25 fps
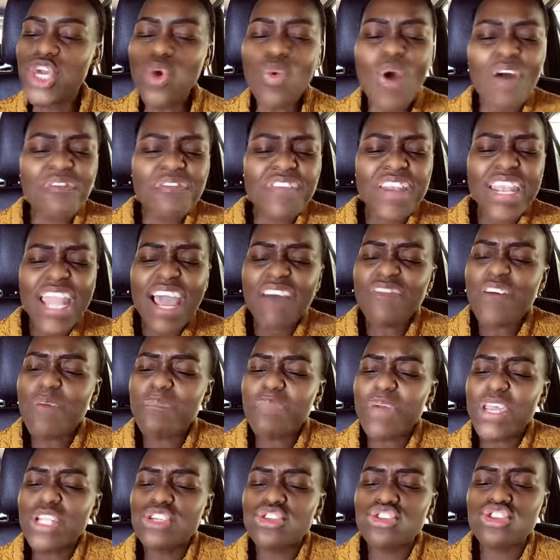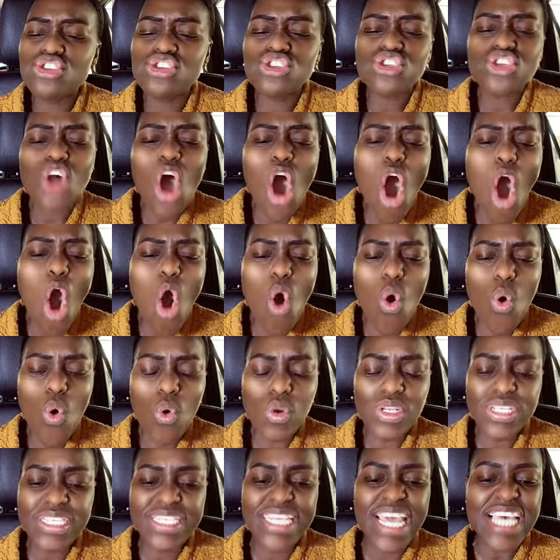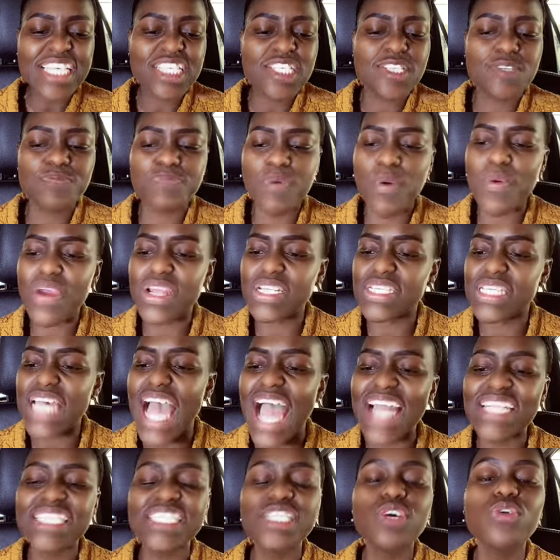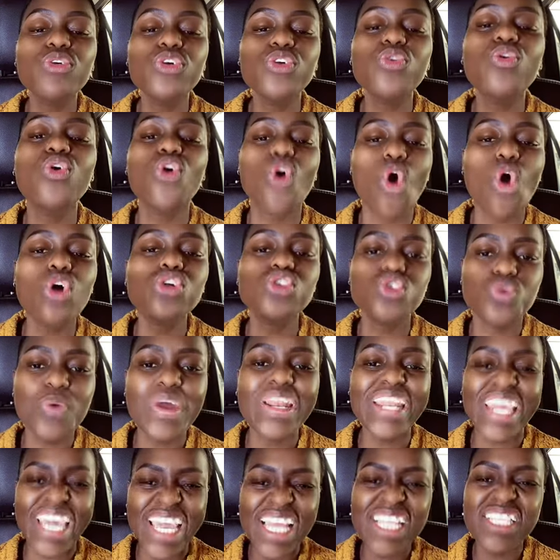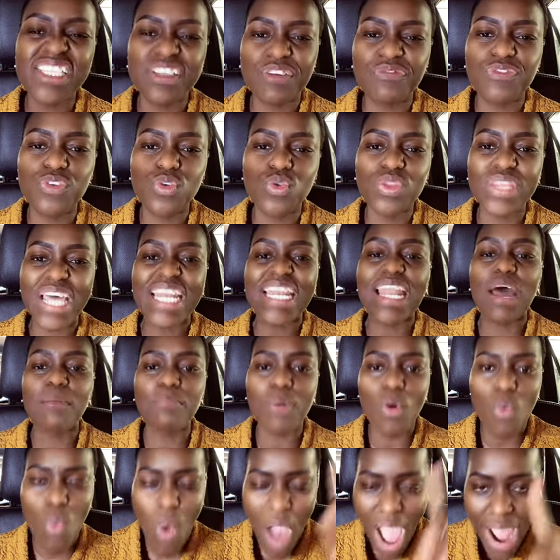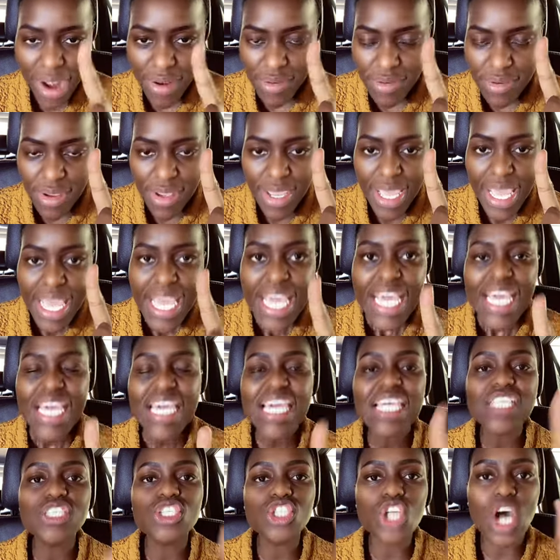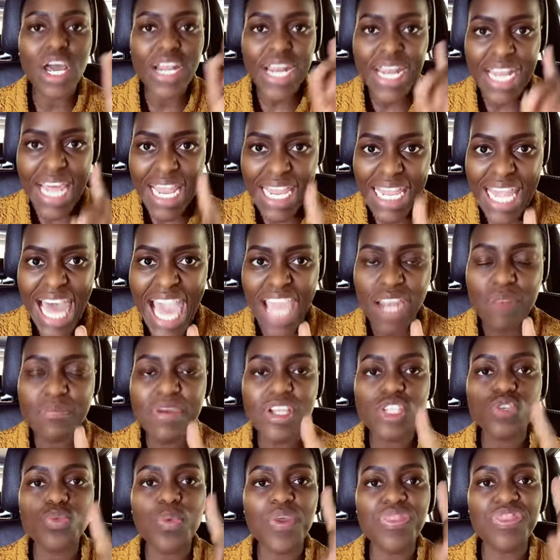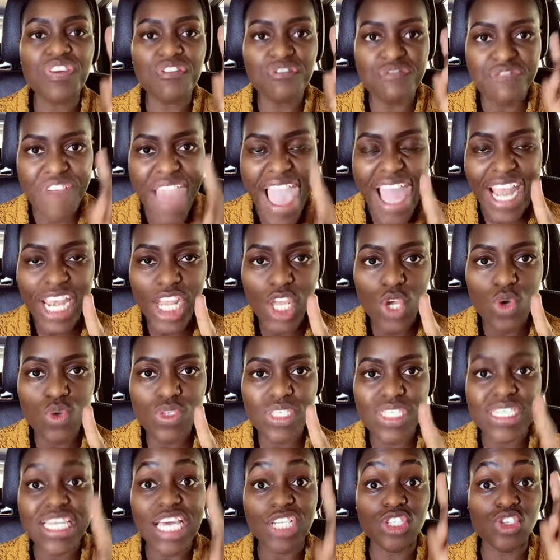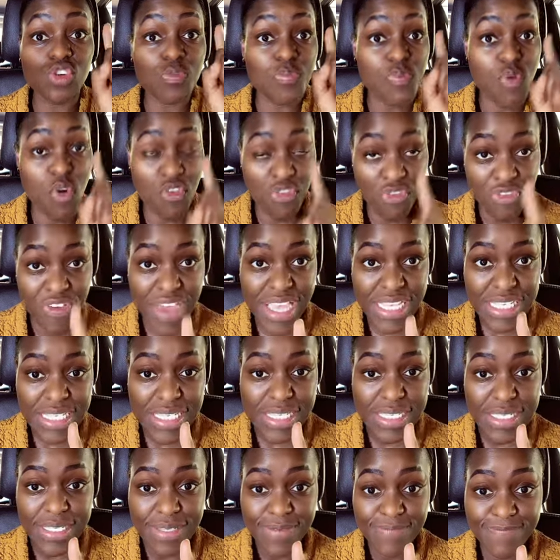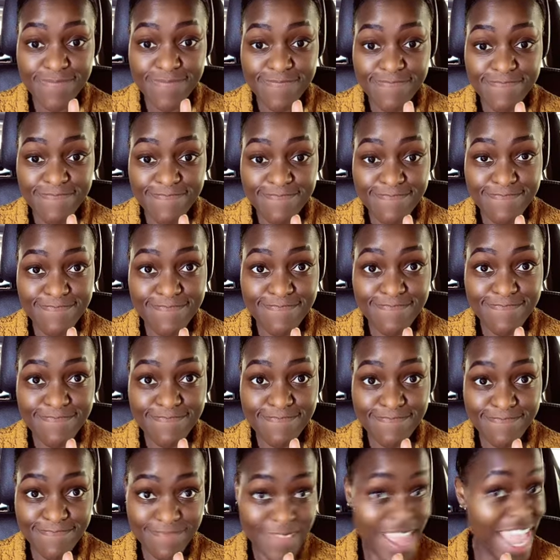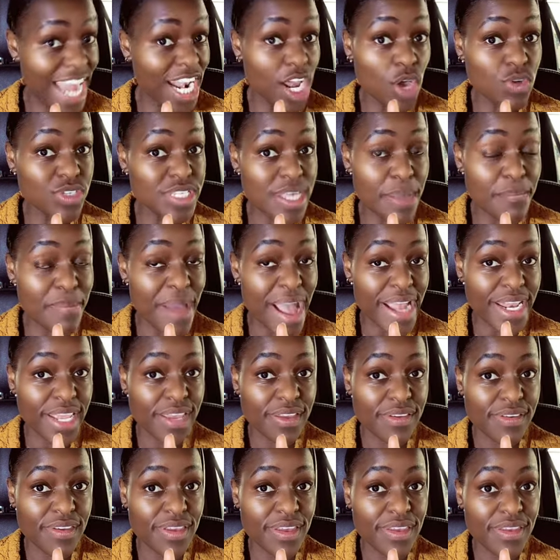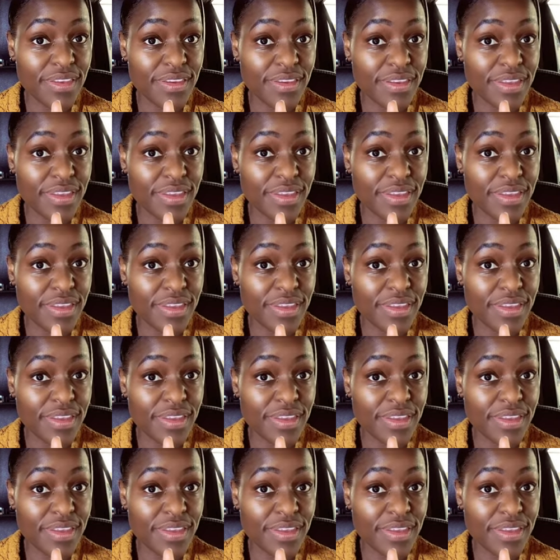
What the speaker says: You have never been so desperate until you go to an interview that, number one, is not in alignment with the values that you profess. Hello, somebody.